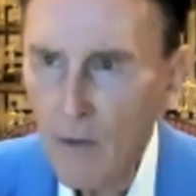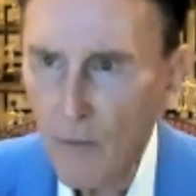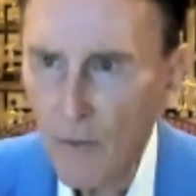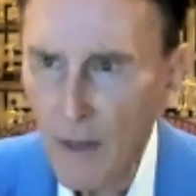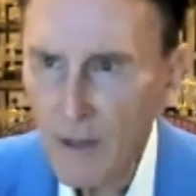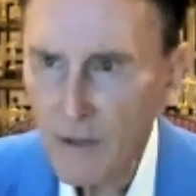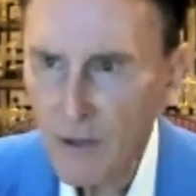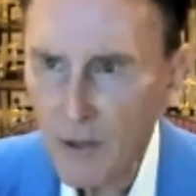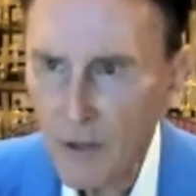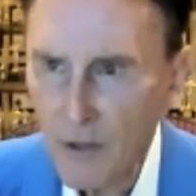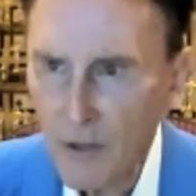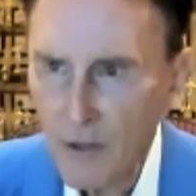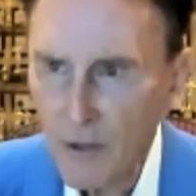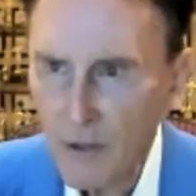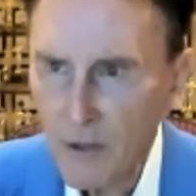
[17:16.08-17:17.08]

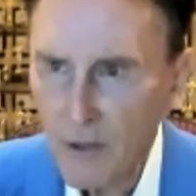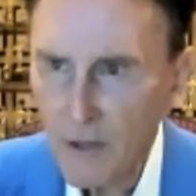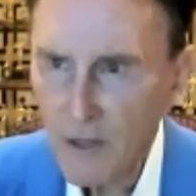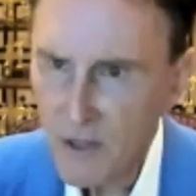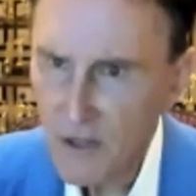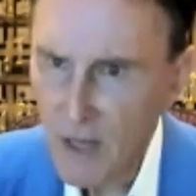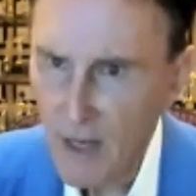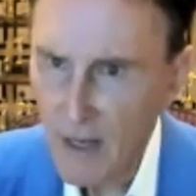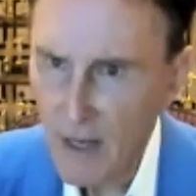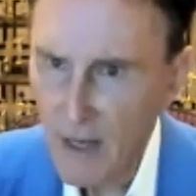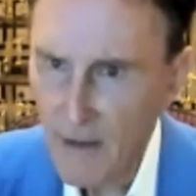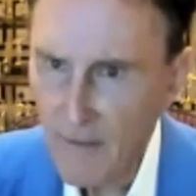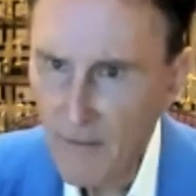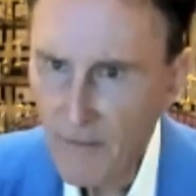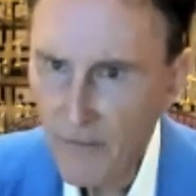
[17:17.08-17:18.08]
Researchers
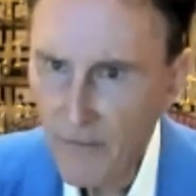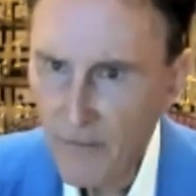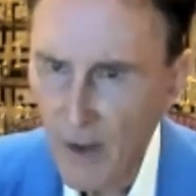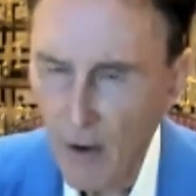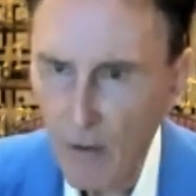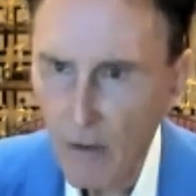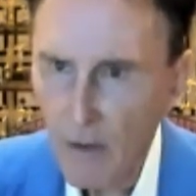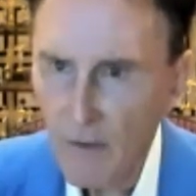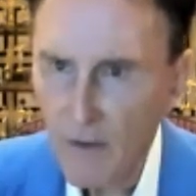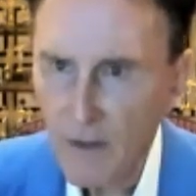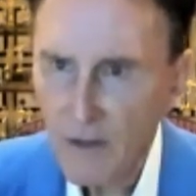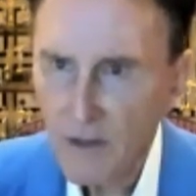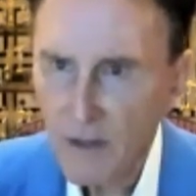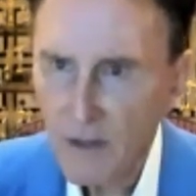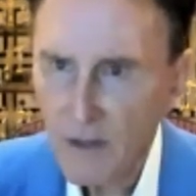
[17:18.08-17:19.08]
studying all of
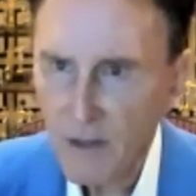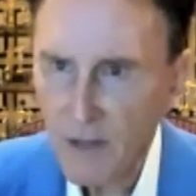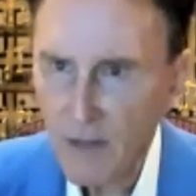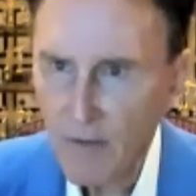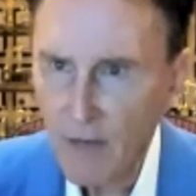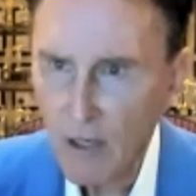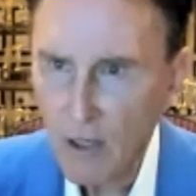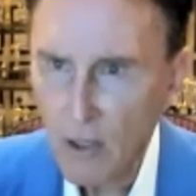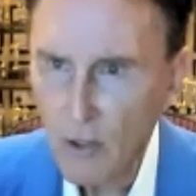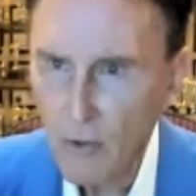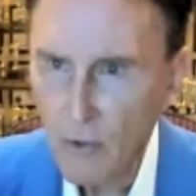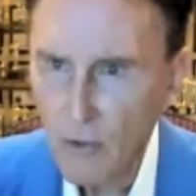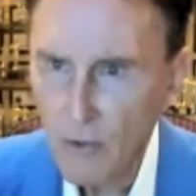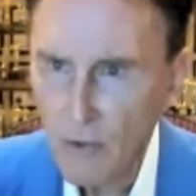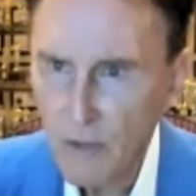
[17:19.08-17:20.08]
this discovered
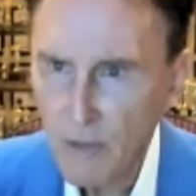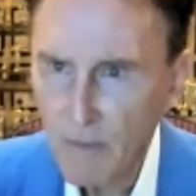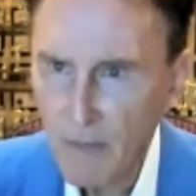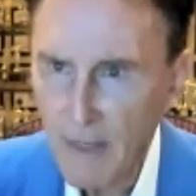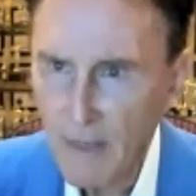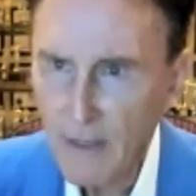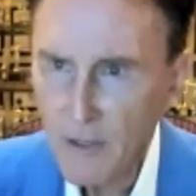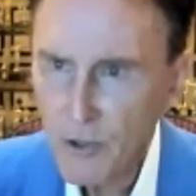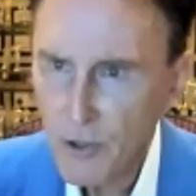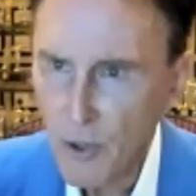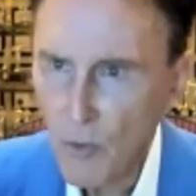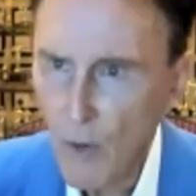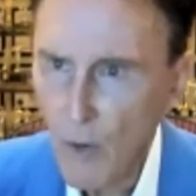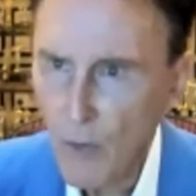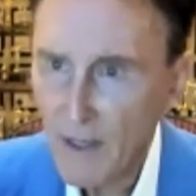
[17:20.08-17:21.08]
clues that may
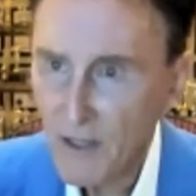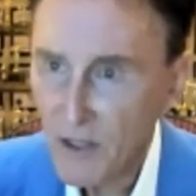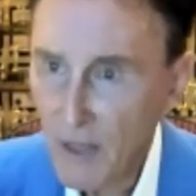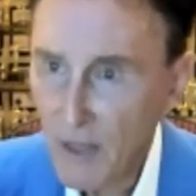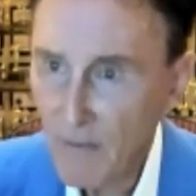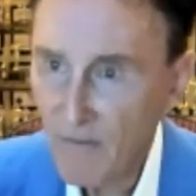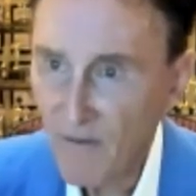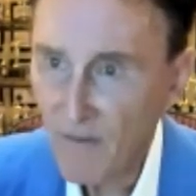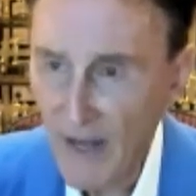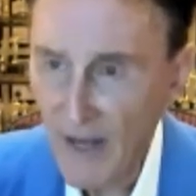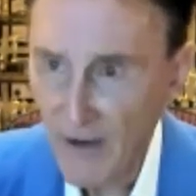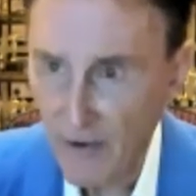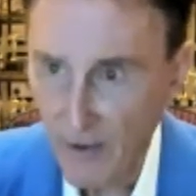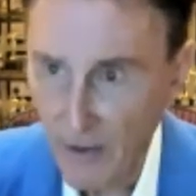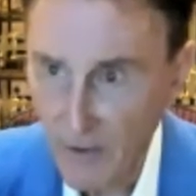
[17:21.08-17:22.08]
show why some
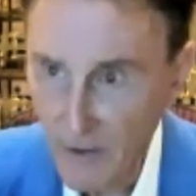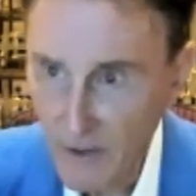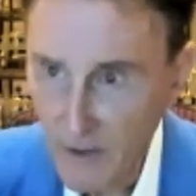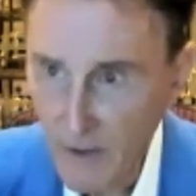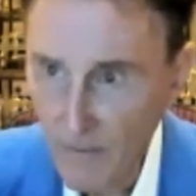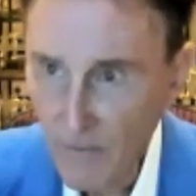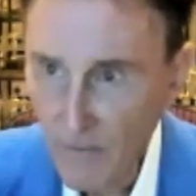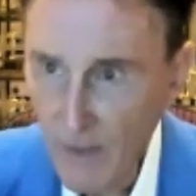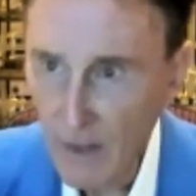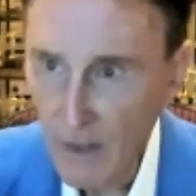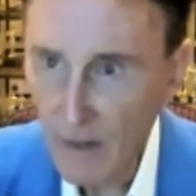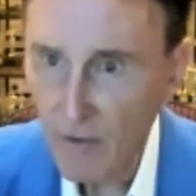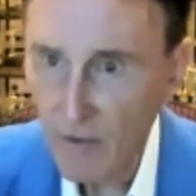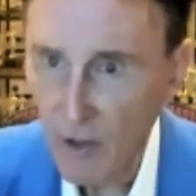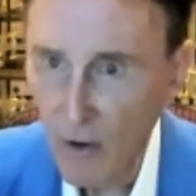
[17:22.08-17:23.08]
veterans
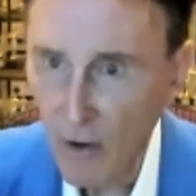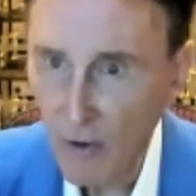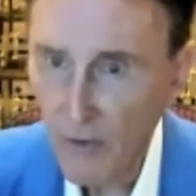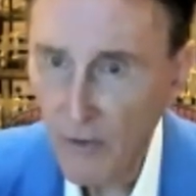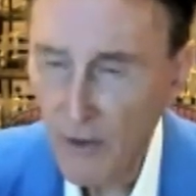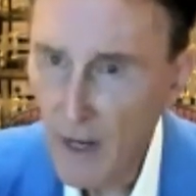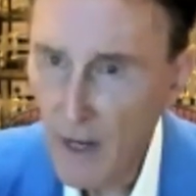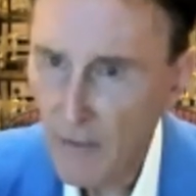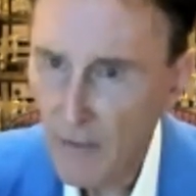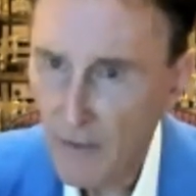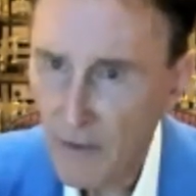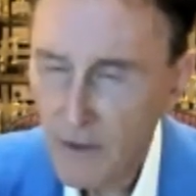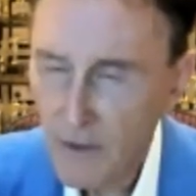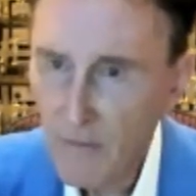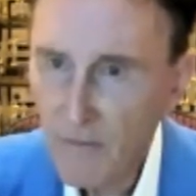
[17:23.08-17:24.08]
live longer than
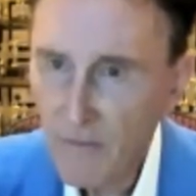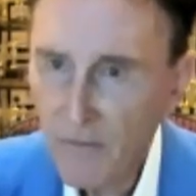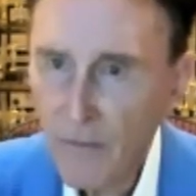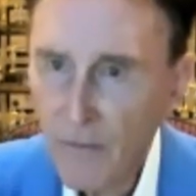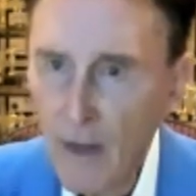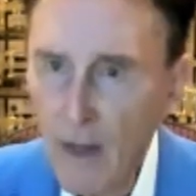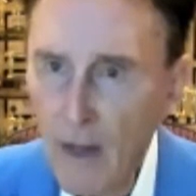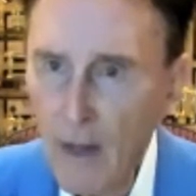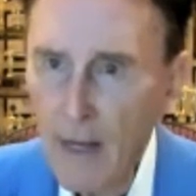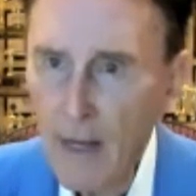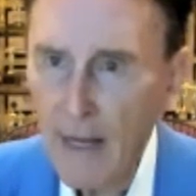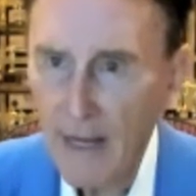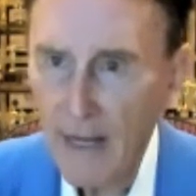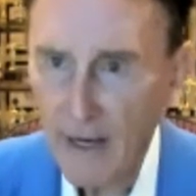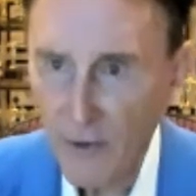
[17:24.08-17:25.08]
others.
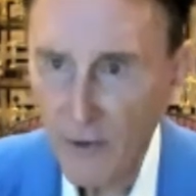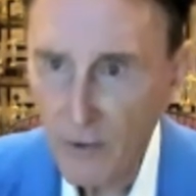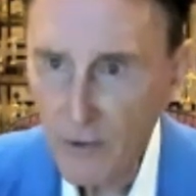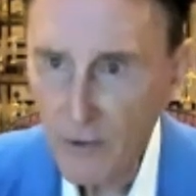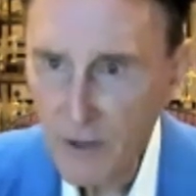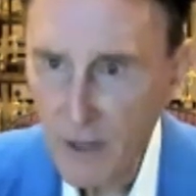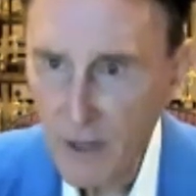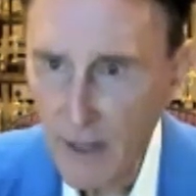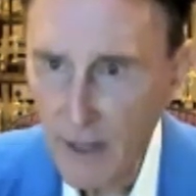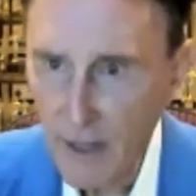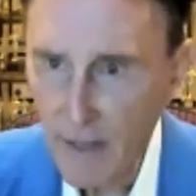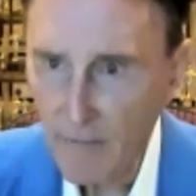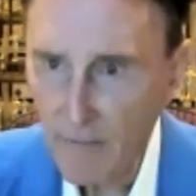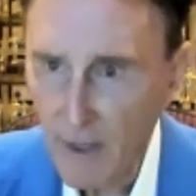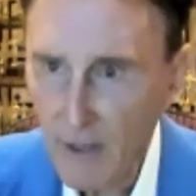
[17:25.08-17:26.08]
In a new study
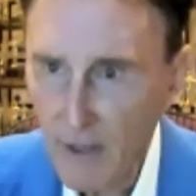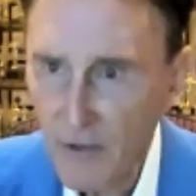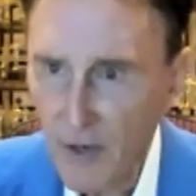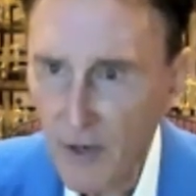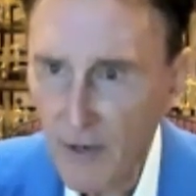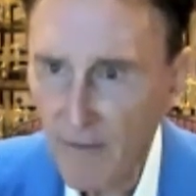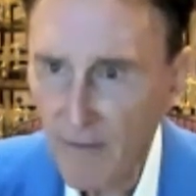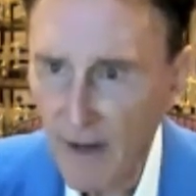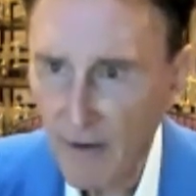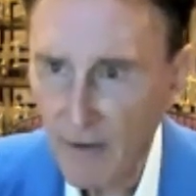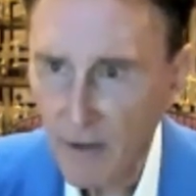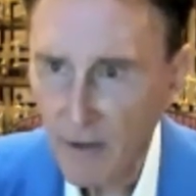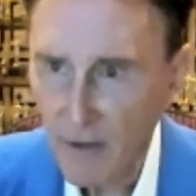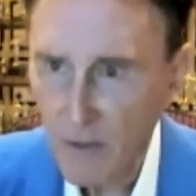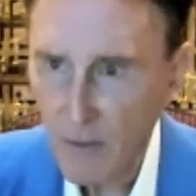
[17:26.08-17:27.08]
of military
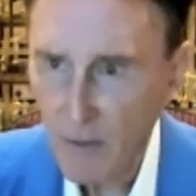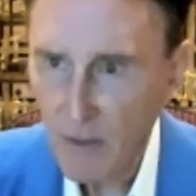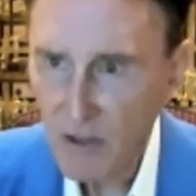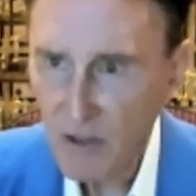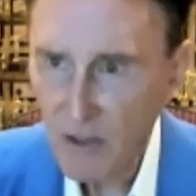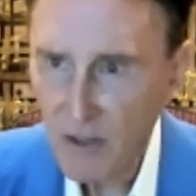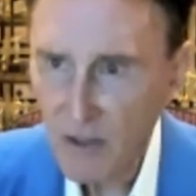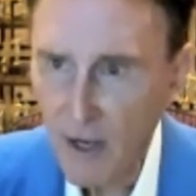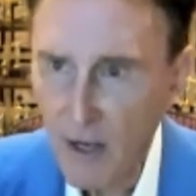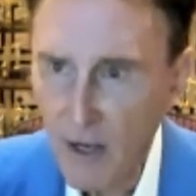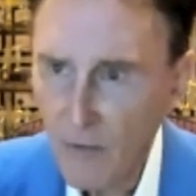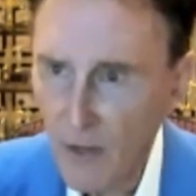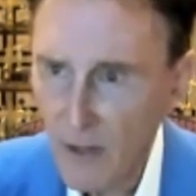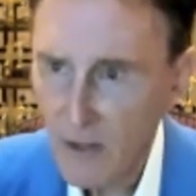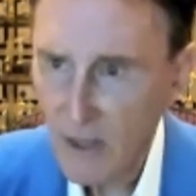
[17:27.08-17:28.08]
veterans published in
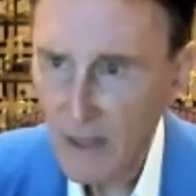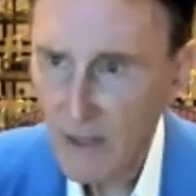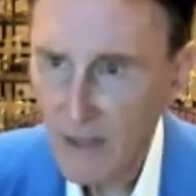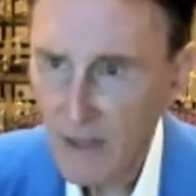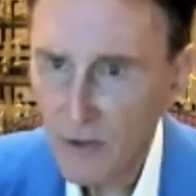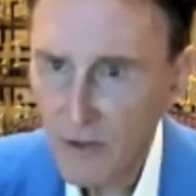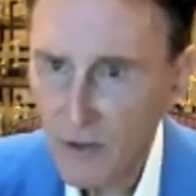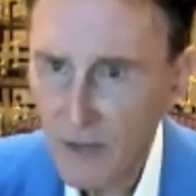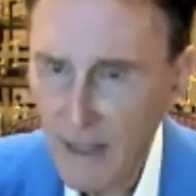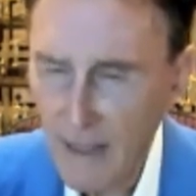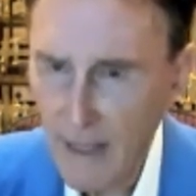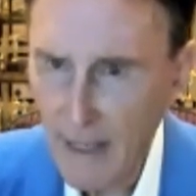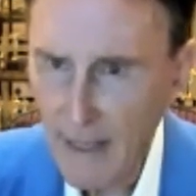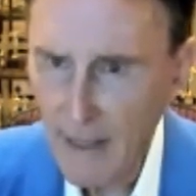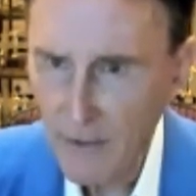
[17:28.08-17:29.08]
Translational
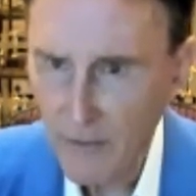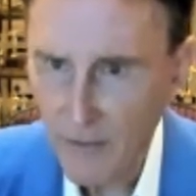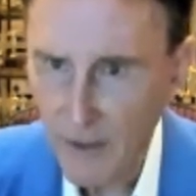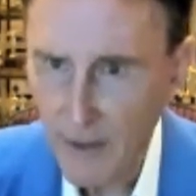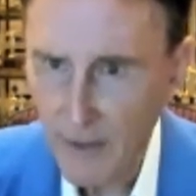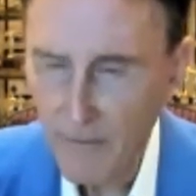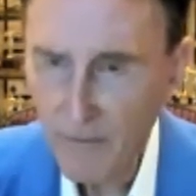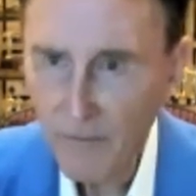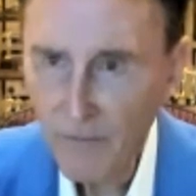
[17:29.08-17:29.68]
Psychiatry,